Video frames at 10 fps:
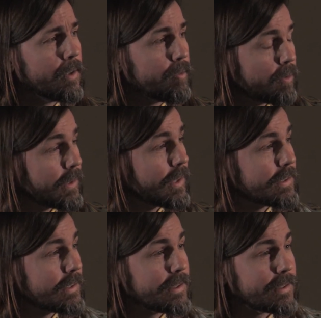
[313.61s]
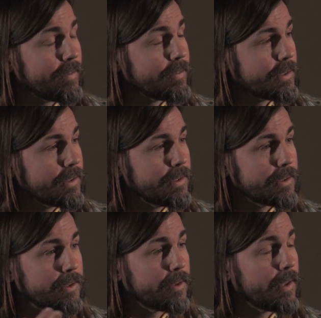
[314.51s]
from the
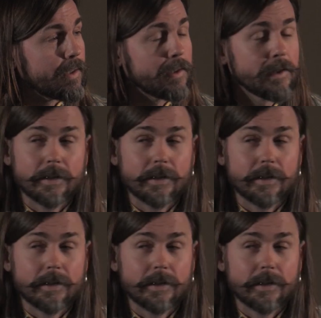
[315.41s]
1970s to the